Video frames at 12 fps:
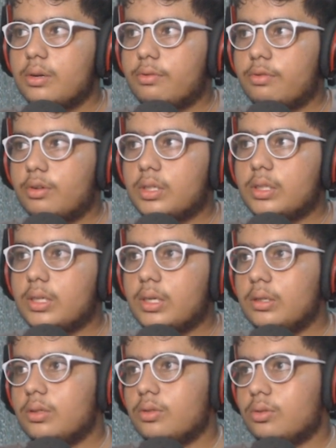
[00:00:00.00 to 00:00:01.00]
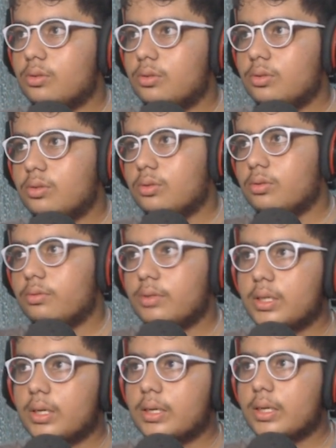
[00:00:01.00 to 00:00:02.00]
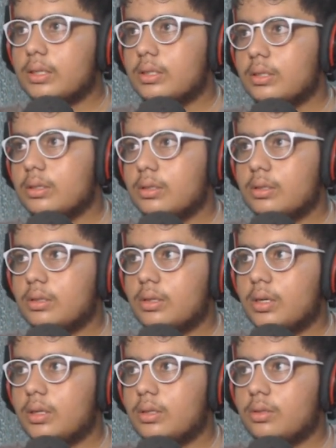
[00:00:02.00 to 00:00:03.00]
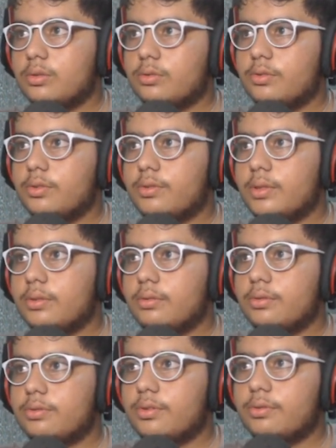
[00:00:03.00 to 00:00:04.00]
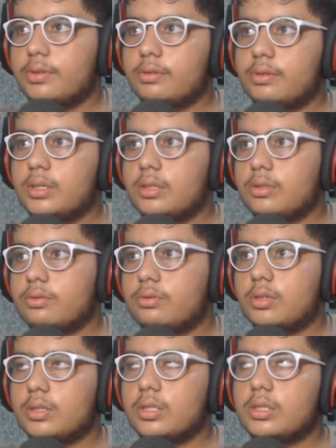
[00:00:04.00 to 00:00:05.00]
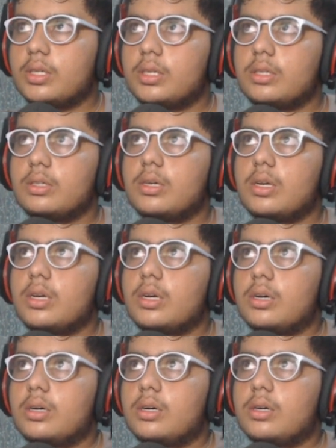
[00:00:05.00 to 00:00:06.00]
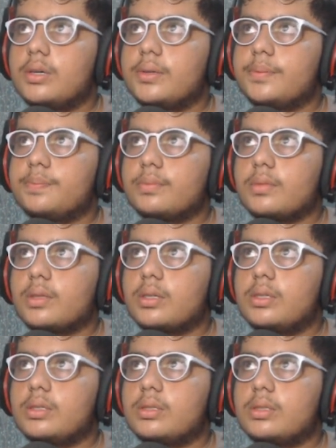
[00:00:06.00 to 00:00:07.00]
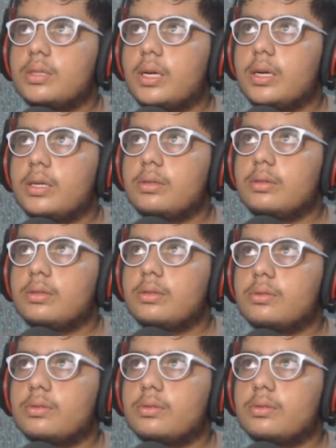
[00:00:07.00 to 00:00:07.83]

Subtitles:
49 into 2, 2 will get cancelled, and 51 into 49 is 9,